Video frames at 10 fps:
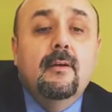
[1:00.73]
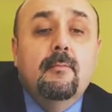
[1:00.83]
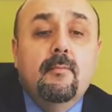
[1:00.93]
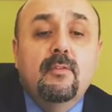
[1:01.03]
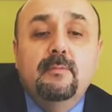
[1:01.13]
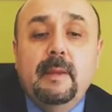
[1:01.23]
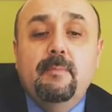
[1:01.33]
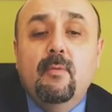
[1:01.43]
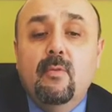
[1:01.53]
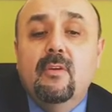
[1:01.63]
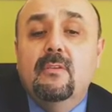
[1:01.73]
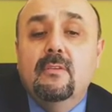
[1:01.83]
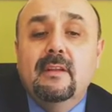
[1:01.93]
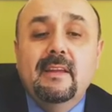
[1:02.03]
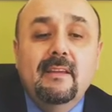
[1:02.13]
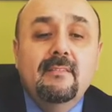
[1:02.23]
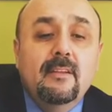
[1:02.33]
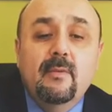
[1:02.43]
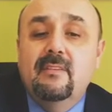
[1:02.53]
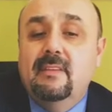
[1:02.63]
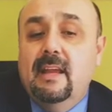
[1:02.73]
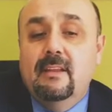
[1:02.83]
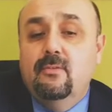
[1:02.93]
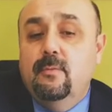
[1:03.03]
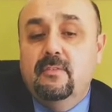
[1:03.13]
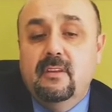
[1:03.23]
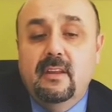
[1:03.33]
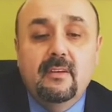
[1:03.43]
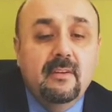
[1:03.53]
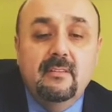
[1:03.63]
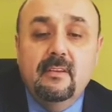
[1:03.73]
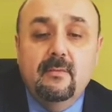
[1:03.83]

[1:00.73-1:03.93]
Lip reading: Most people will easily withstand a 2% increase